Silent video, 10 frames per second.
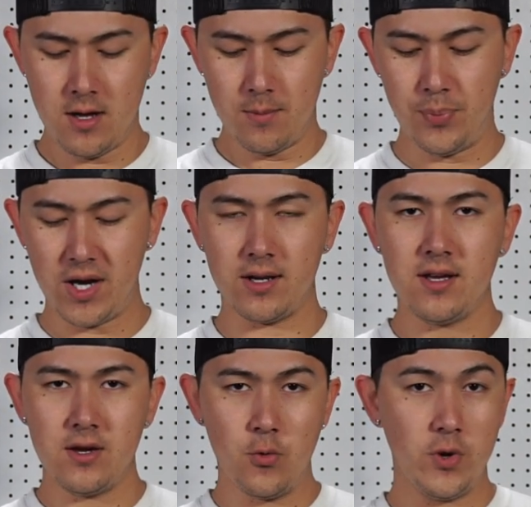but
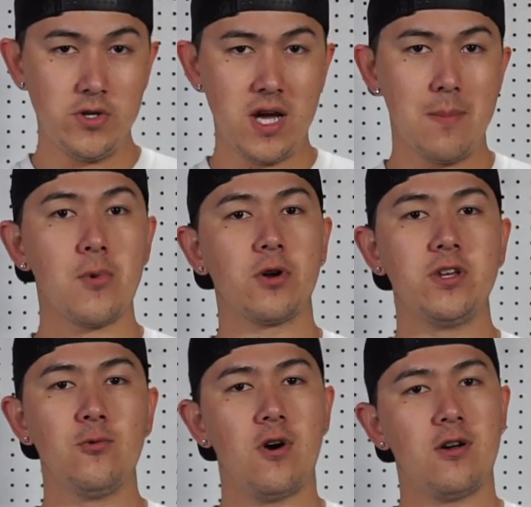when you got
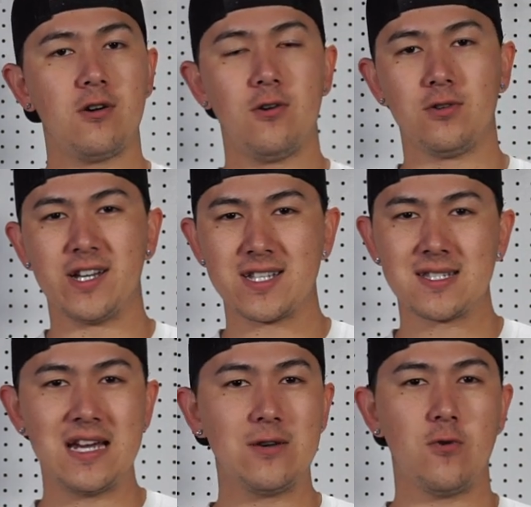murky water or like
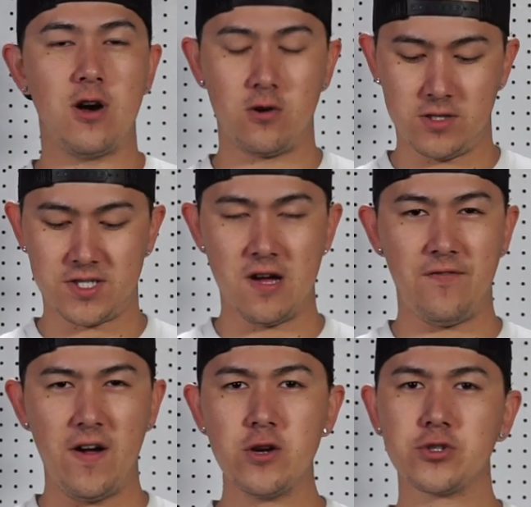stained water and
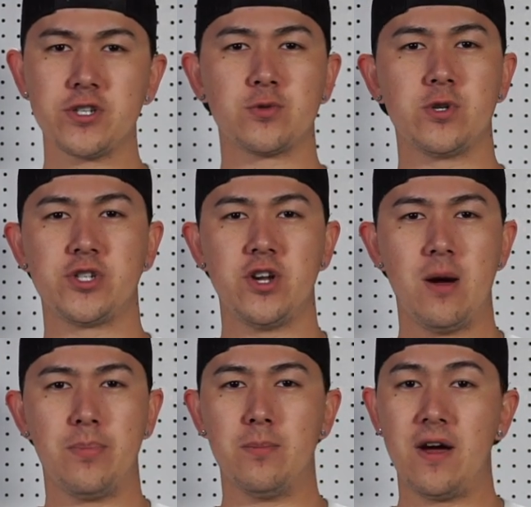stuff, I usually switch it
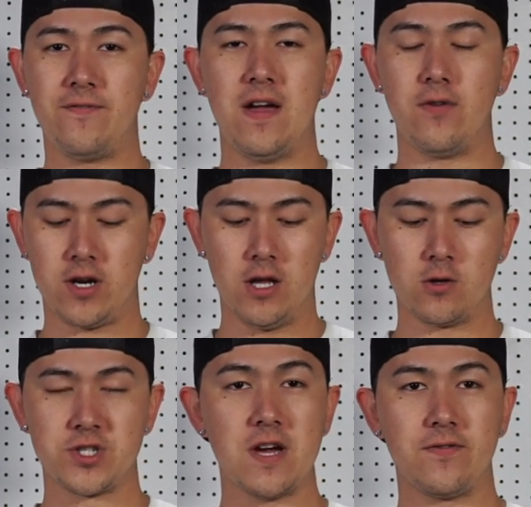up, but my favorite
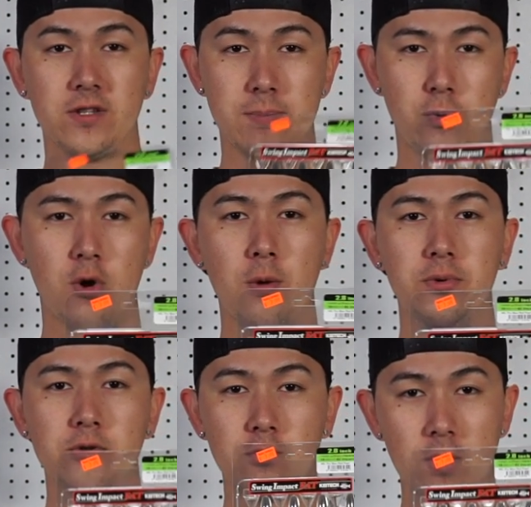color is definitely Pro
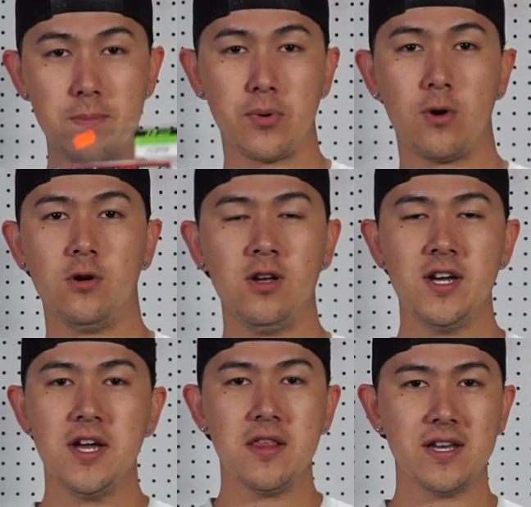Blue Red Pearl.
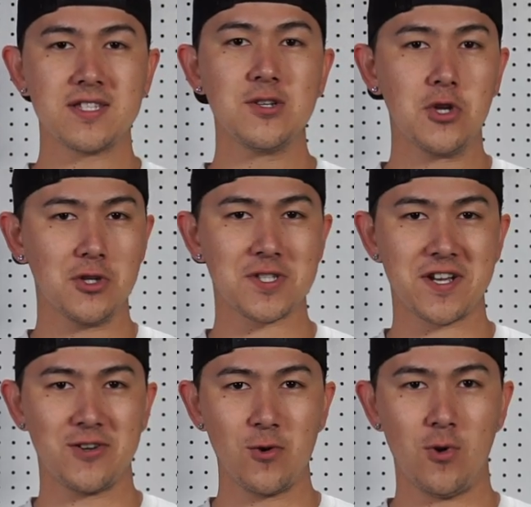Let's see what it looks
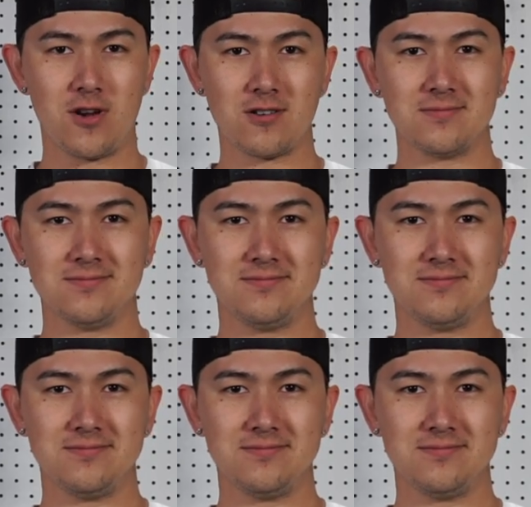like underwater.